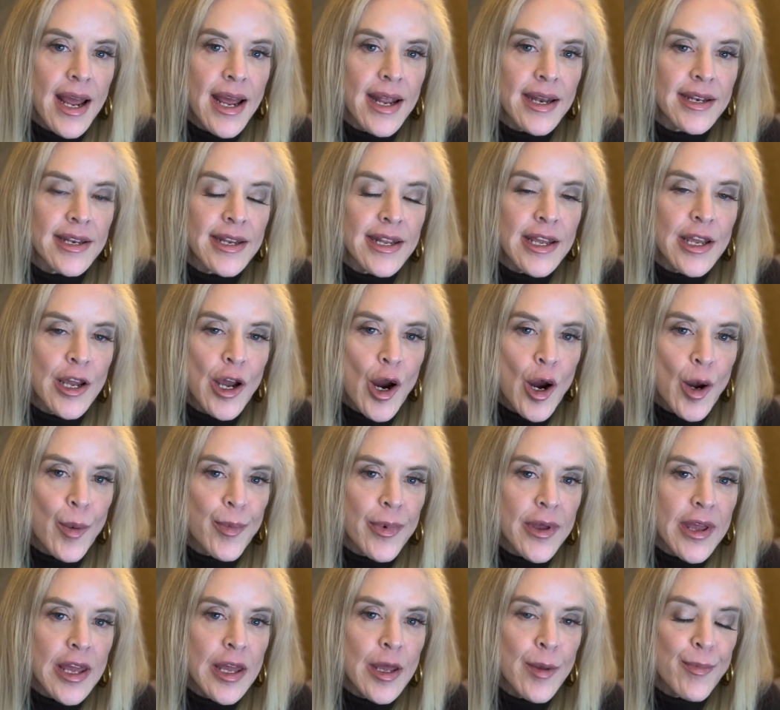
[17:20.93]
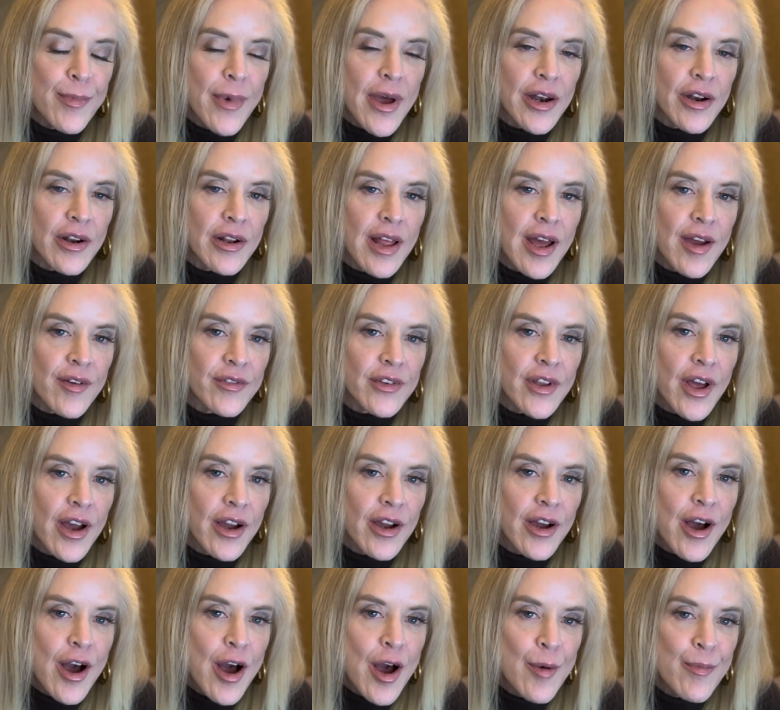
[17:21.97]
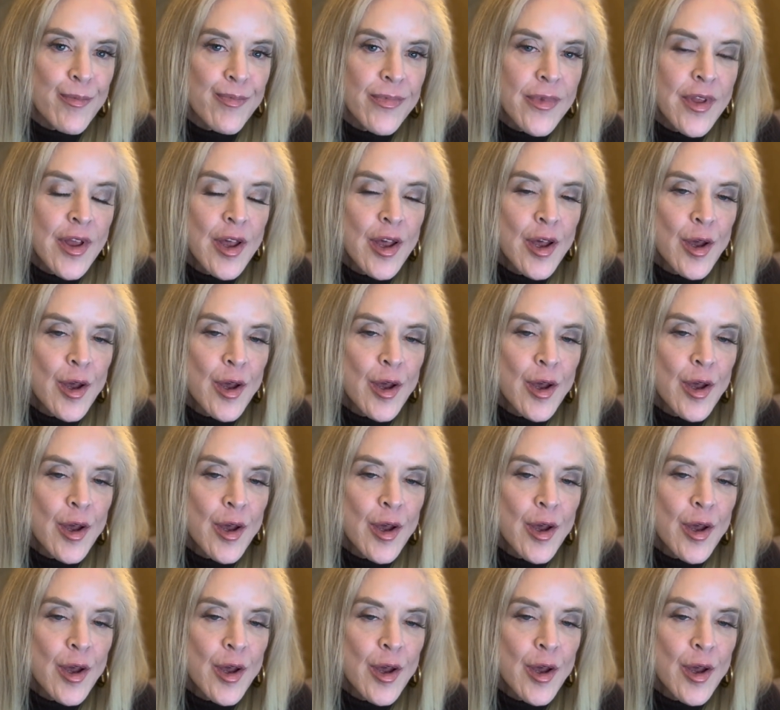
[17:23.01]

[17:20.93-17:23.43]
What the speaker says: at drpbetterlife.com.